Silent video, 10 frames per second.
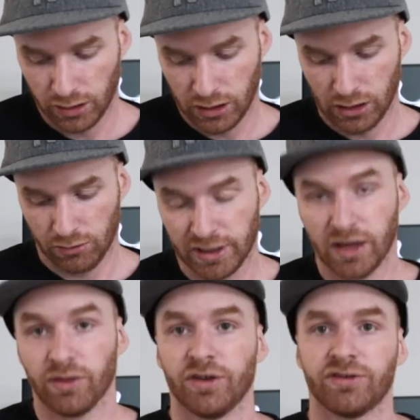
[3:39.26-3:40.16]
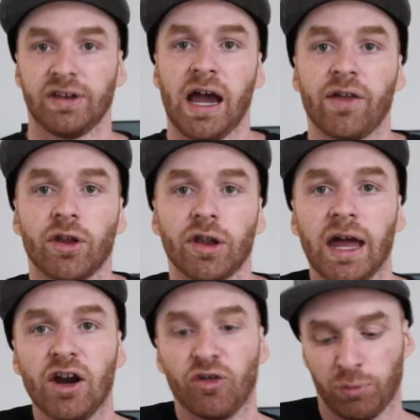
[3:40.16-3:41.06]
And I'll get this other
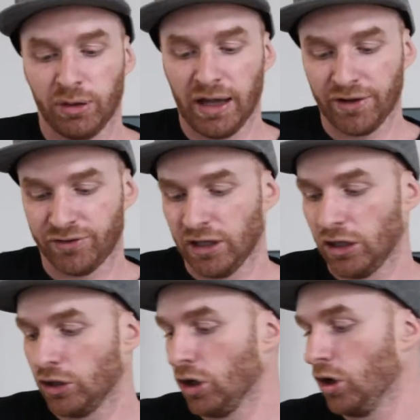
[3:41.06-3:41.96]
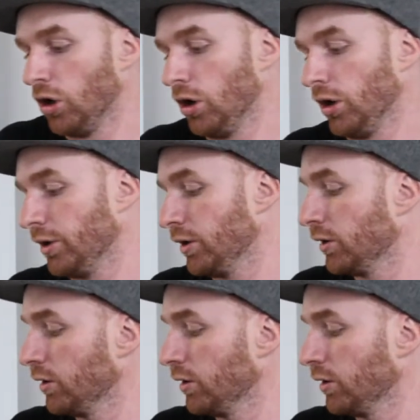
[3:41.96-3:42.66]
layer of plastic gone.